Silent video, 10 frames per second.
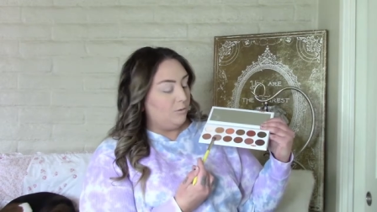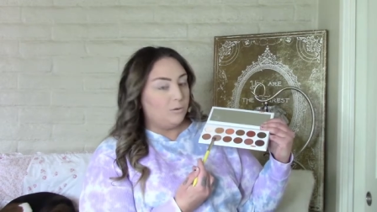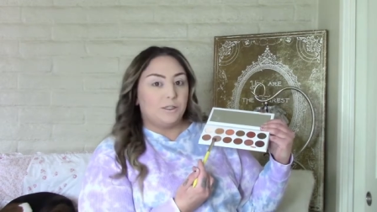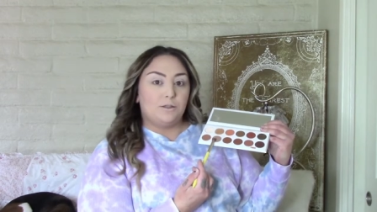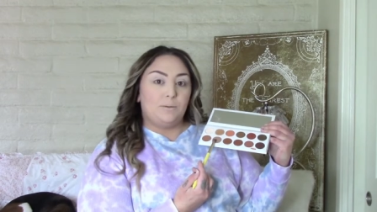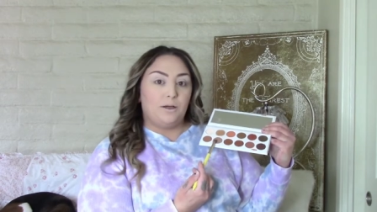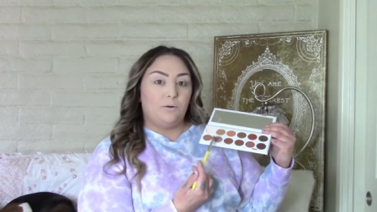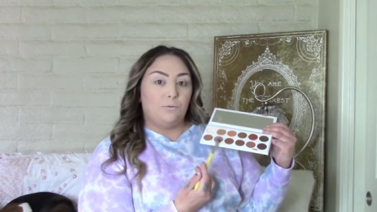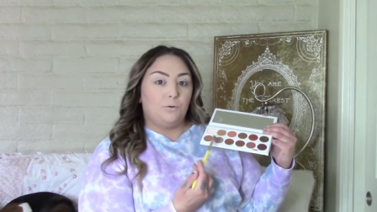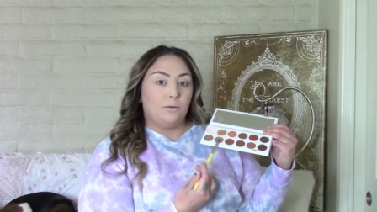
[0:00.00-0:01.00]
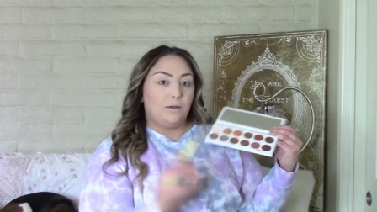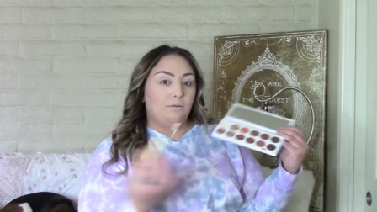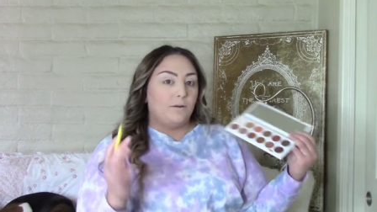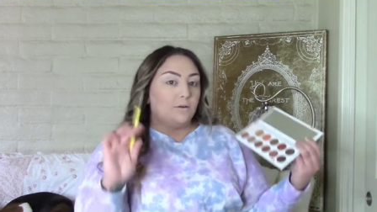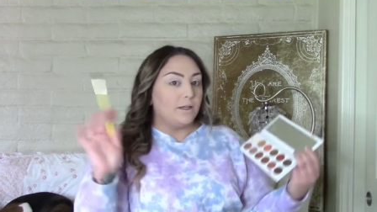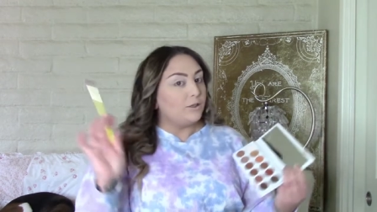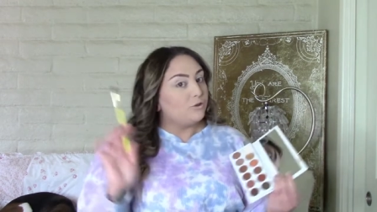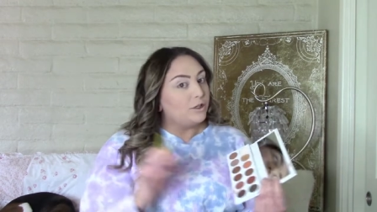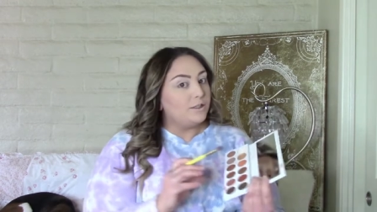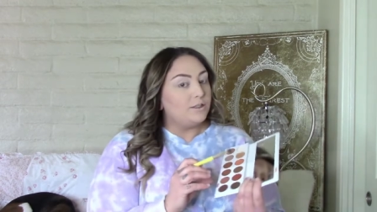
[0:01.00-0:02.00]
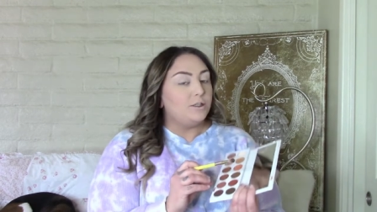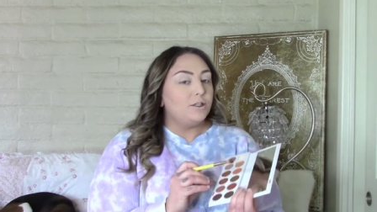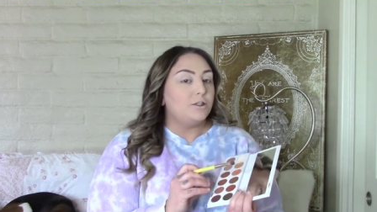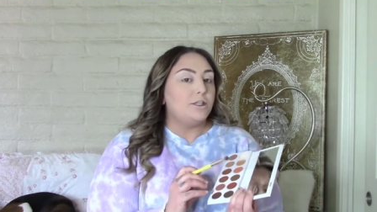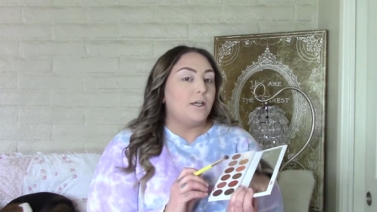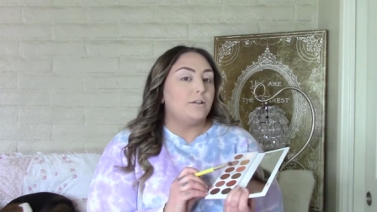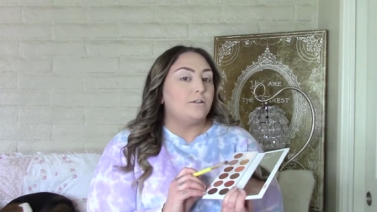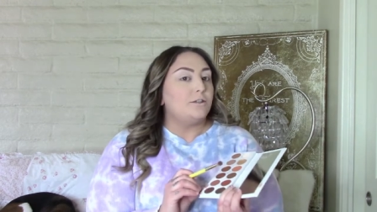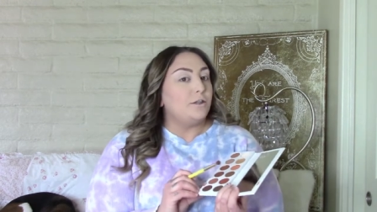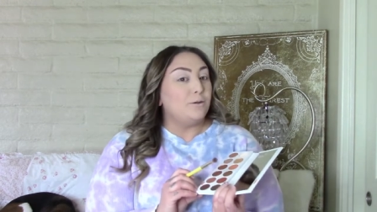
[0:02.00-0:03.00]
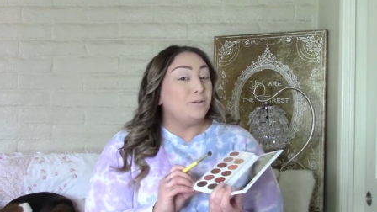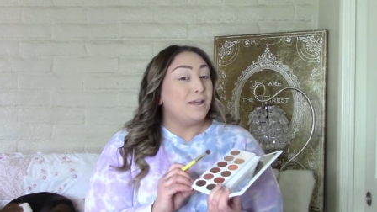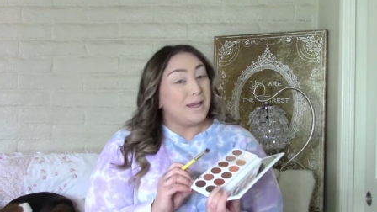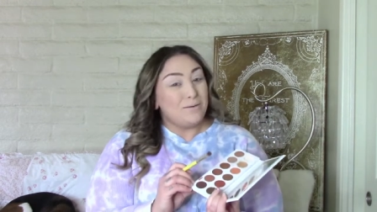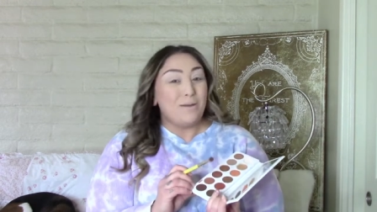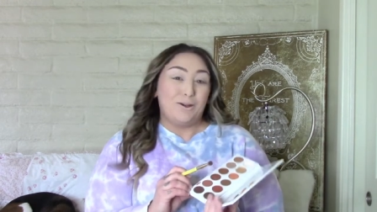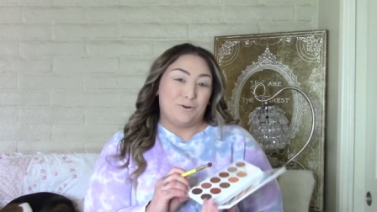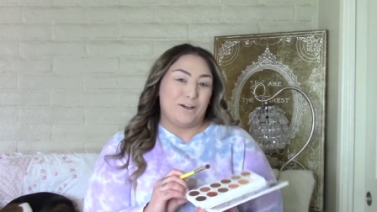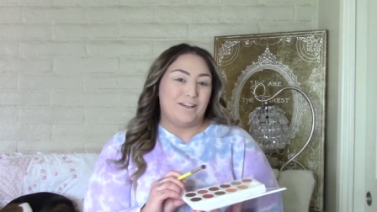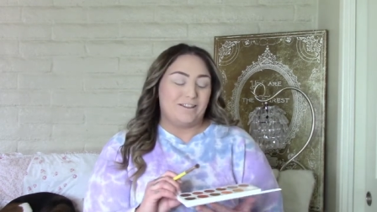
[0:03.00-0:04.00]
which has been one of my favorite like transition shades to use in my crease.